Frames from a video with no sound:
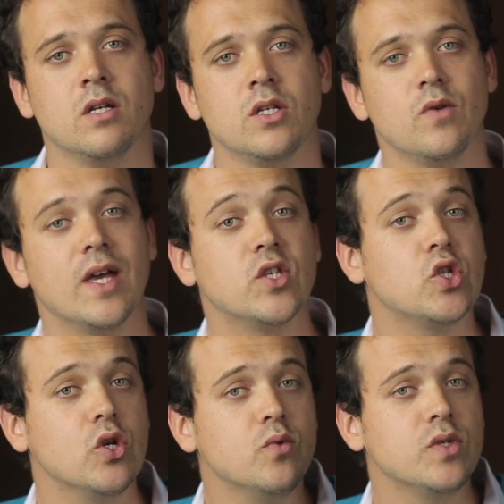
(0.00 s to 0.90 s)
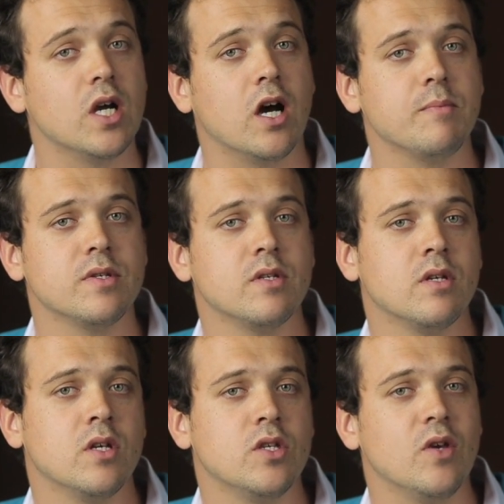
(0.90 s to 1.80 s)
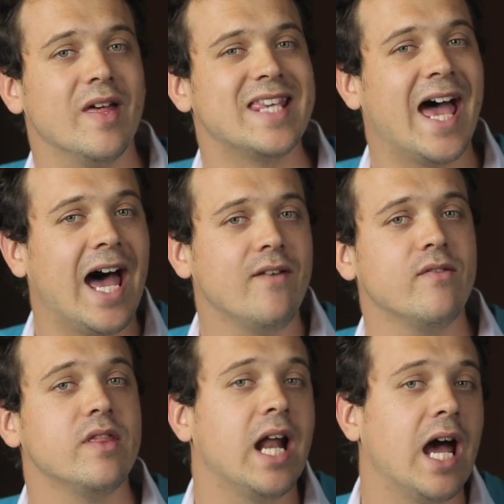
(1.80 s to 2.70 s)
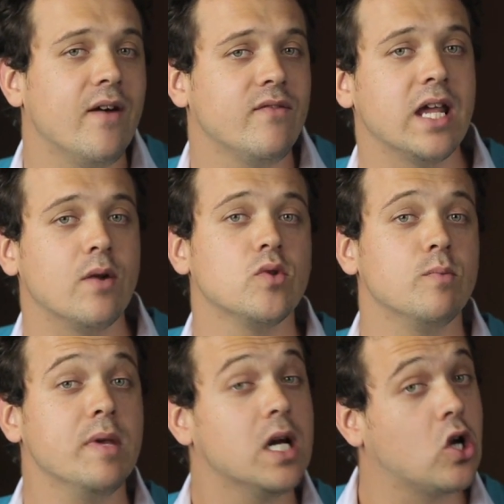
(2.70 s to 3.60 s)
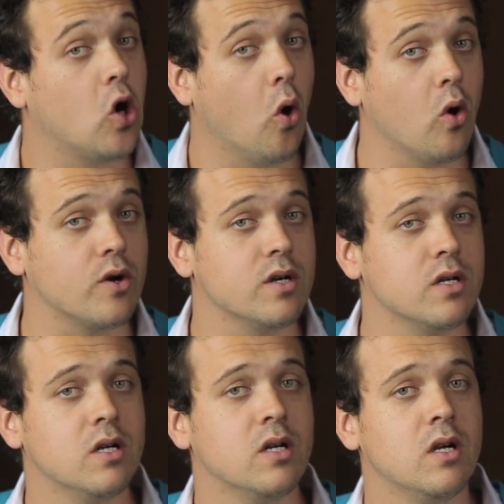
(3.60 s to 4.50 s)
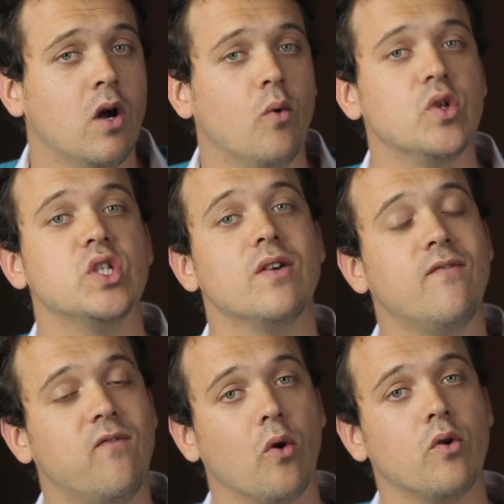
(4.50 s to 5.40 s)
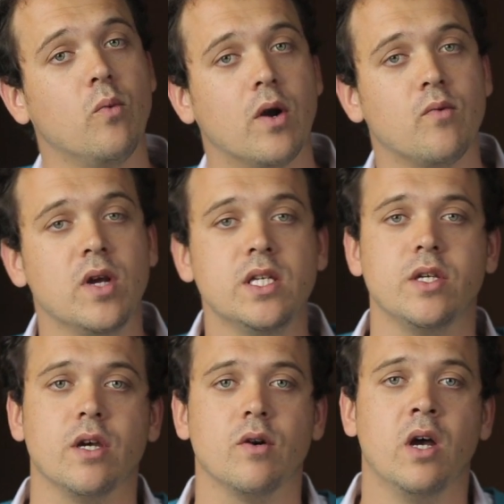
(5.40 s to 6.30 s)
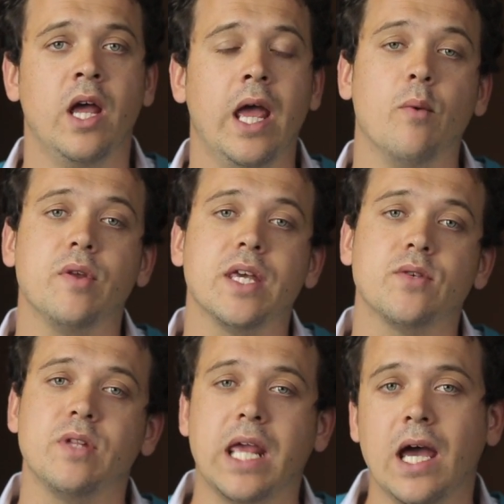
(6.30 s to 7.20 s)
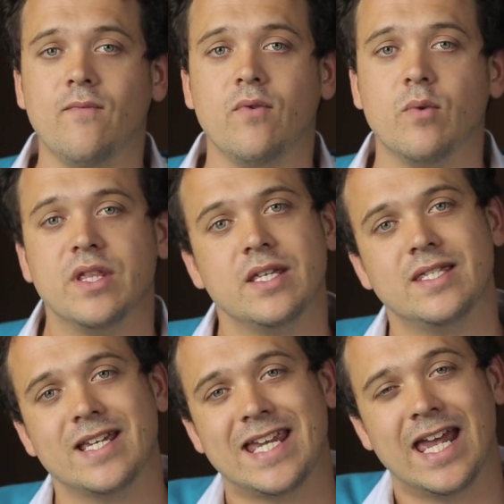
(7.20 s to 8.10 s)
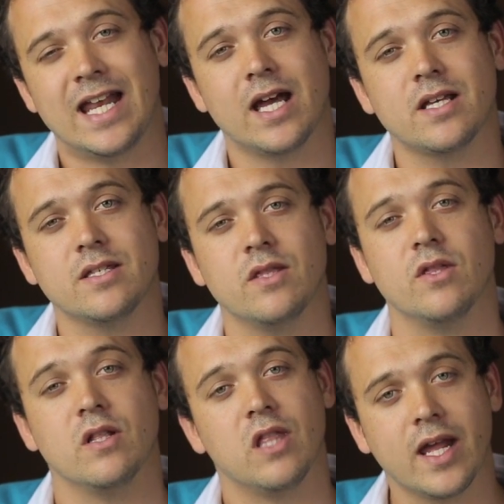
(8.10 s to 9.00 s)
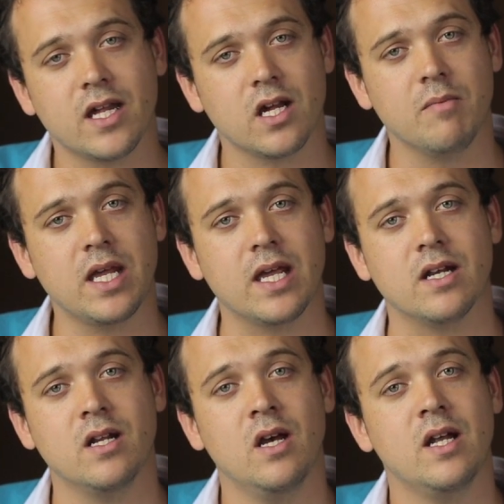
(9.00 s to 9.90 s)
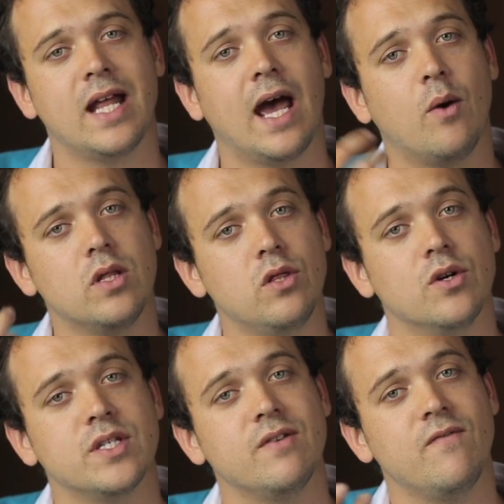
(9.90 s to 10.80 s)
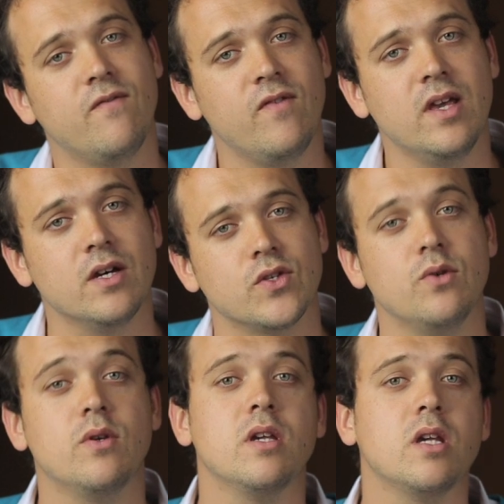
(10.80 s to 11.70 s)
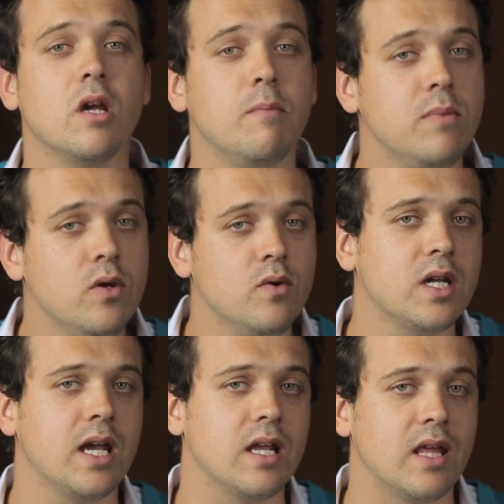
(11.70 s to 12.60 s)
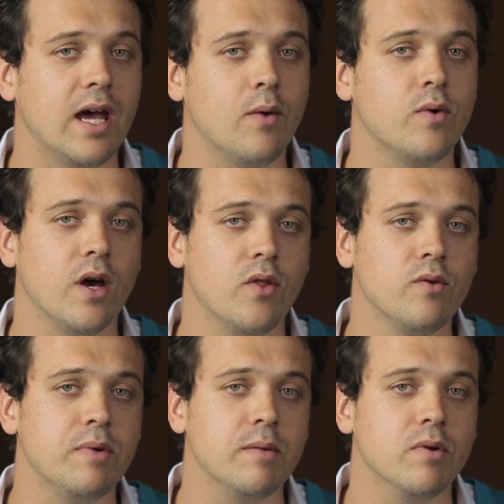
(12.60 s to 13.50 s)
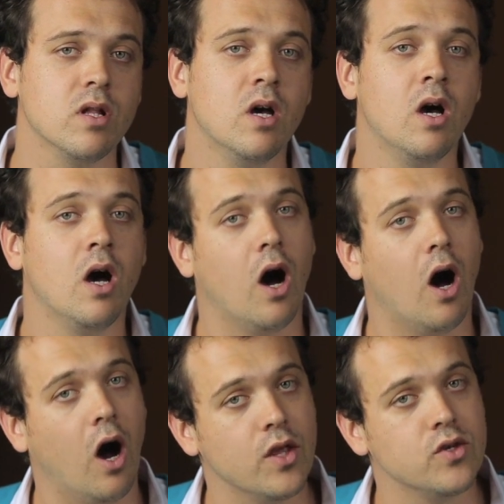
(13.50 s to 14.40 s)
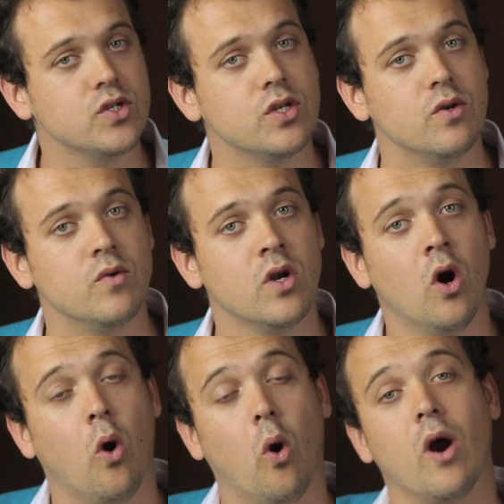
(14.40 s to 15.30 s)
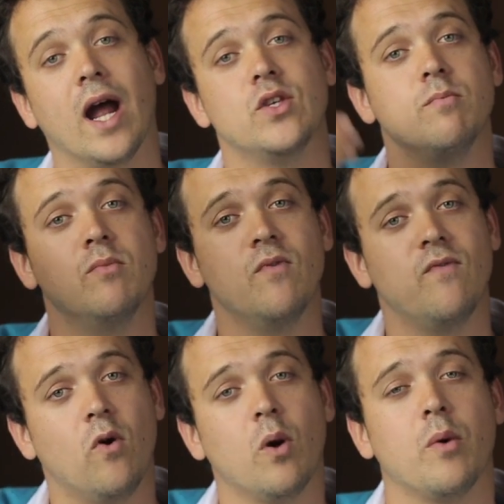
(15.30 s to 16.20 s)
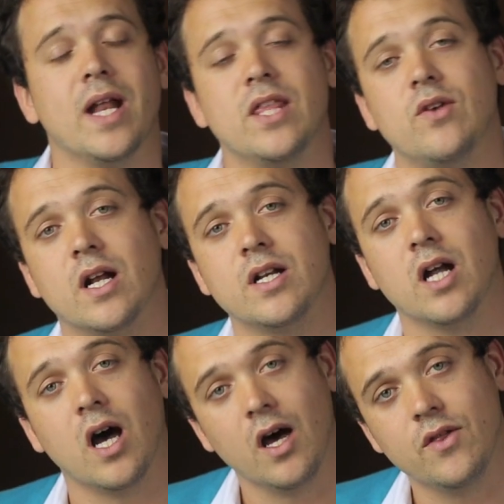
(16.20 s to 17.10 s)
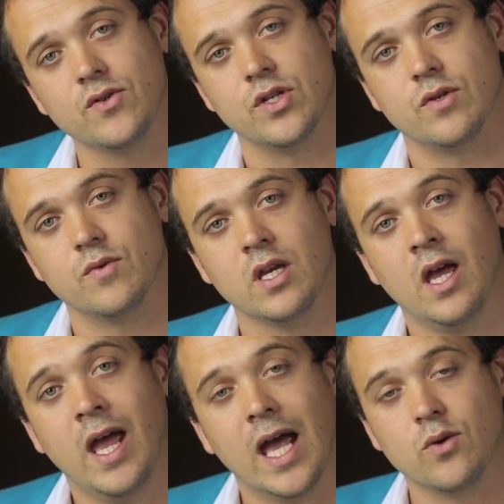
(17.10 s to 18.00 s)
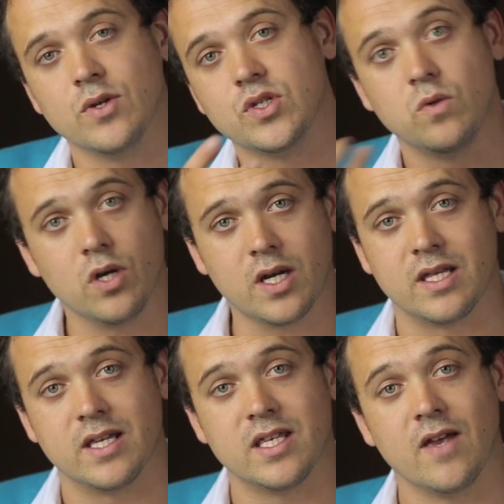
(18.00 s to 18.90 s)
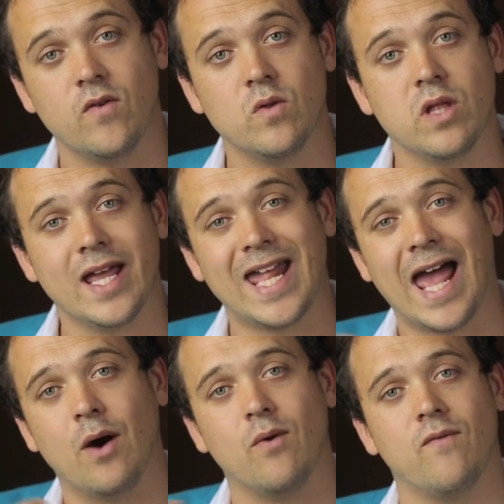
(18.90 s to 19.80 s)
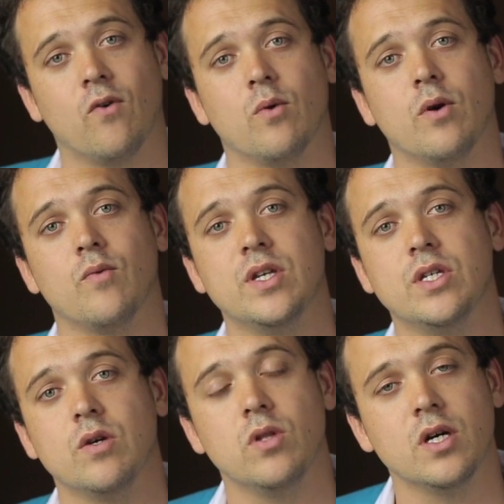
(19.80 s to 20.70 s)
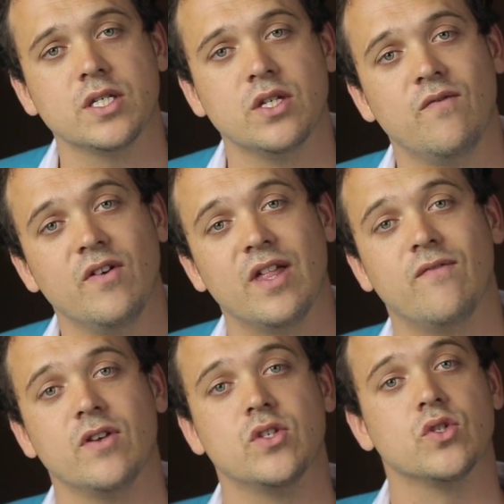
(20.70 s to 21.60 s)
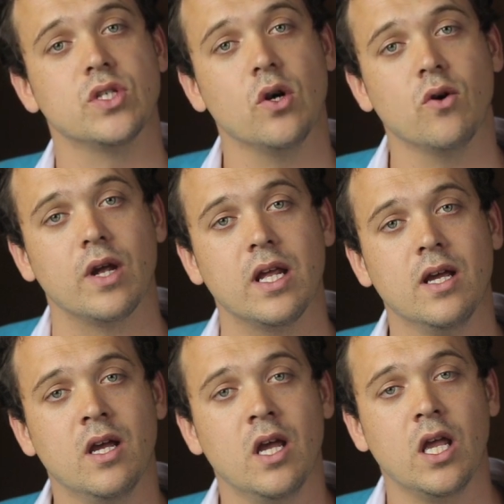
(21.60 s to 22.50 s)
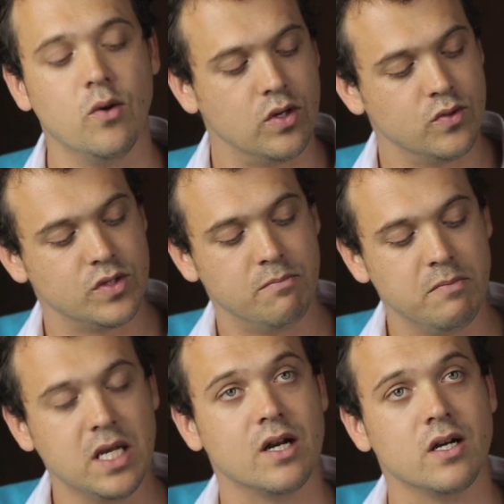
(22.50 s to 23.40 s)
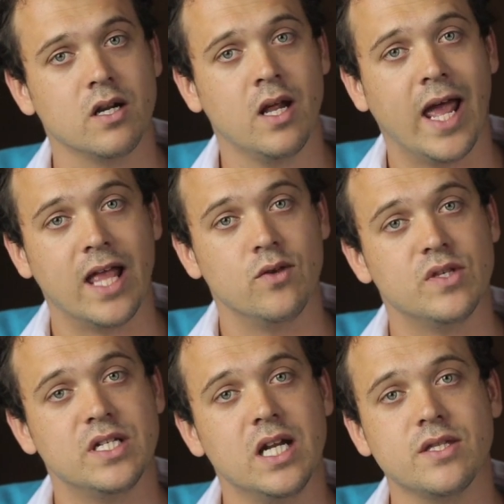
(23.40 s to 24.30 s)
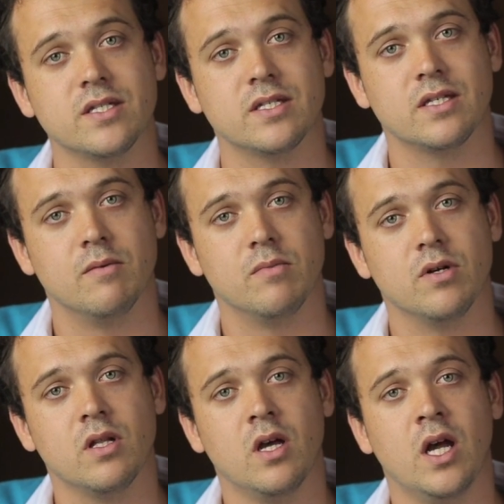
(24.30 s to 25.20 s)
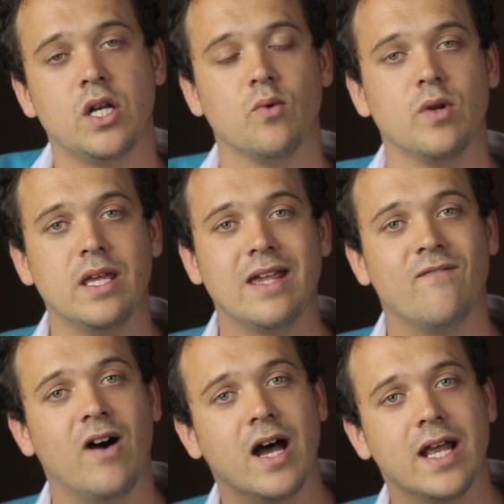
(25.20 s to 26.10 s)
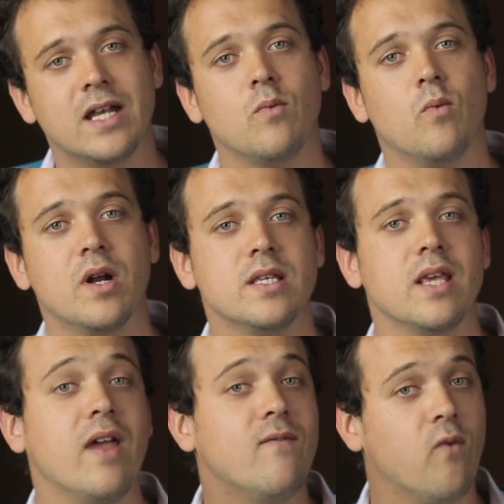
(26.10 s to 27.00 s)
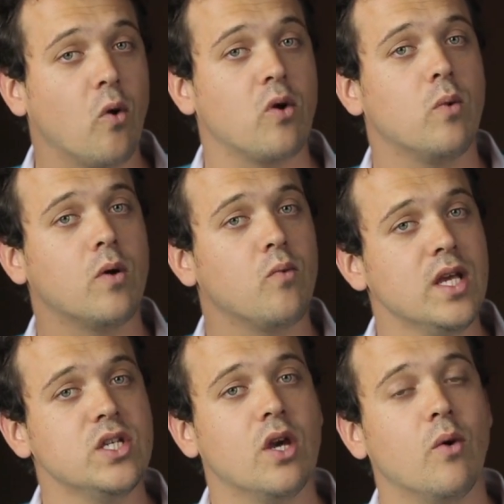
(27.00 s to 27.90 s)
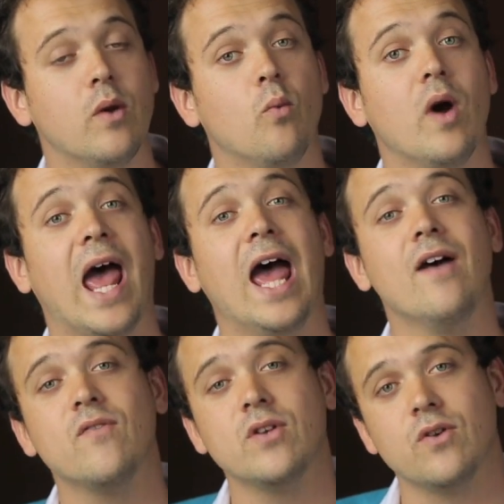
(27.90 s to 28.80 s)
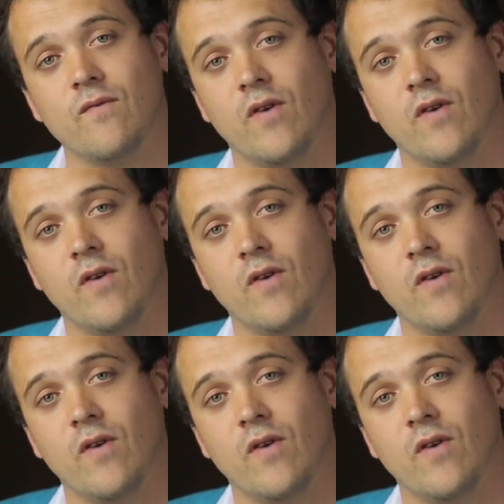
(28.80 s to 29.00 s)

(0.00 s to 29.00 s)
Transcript: So that's 2 stops. So that's half and then half again, which would be a quarter, which is a 4-to-1 ratio. And what that's really helpful with is it connects the light coming in to how it looks and feels. So you can communicate that with other people on your shoot or as you move forward and you get onto other shoots. And so as you look at this, if you like how a 4-to-1 ratio looks and you feel that fits your story, you would use the meter and use the delta symbol to really find what is a 4-to-1 ratio in whatever your